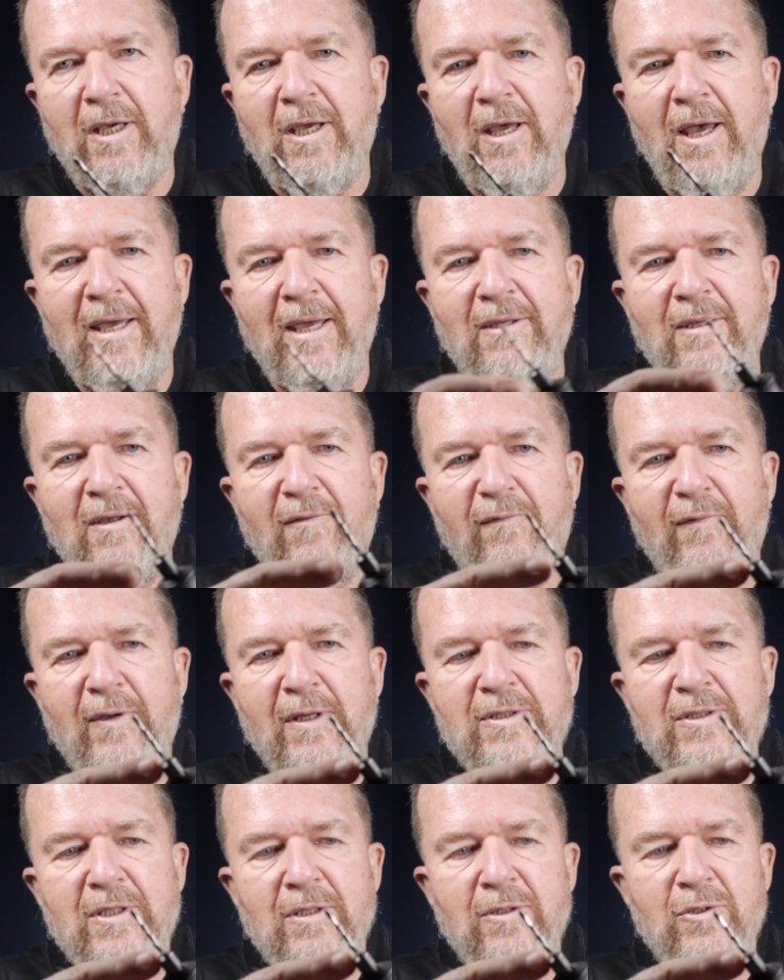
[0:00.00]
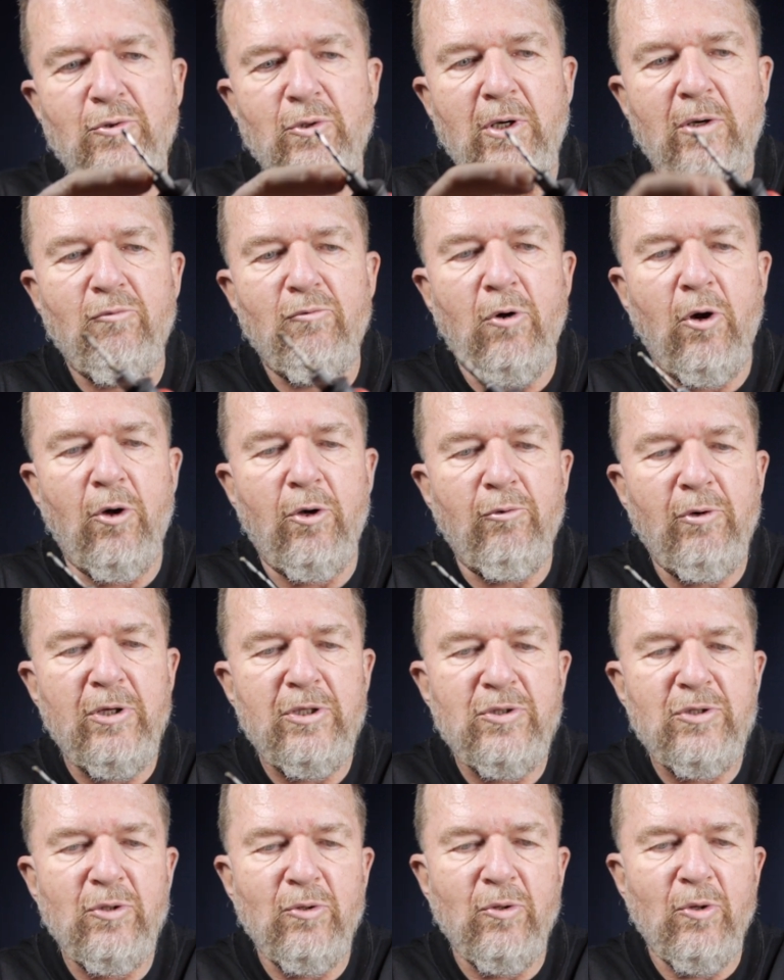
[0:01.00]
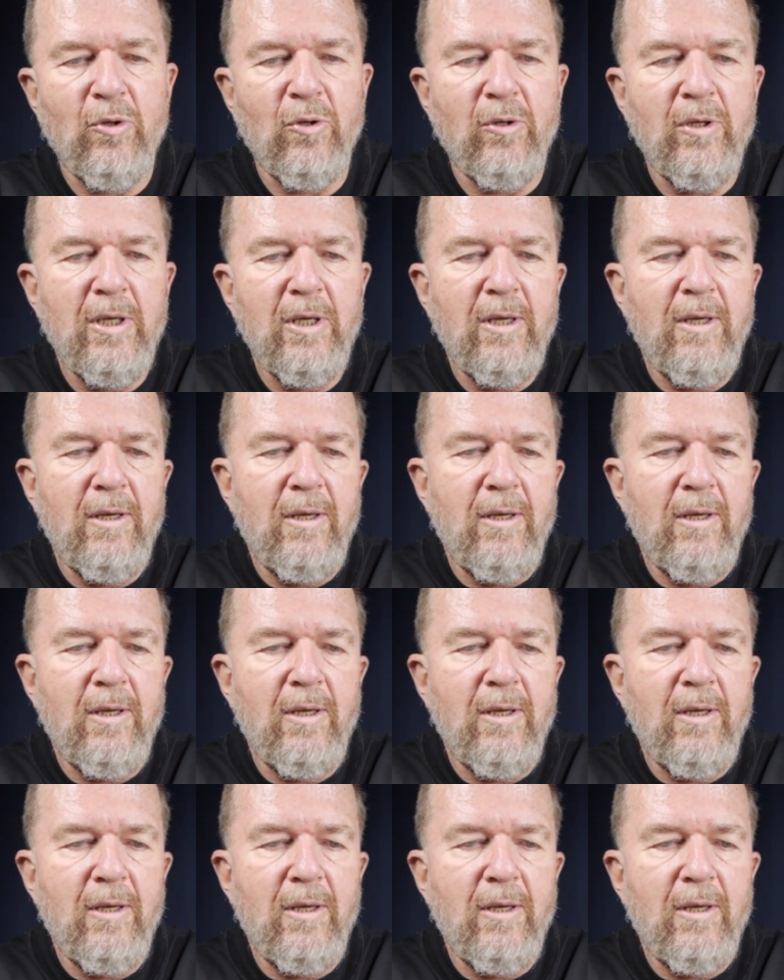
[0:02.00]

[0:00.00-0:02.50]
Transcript: the kind that fits into a rotary tool.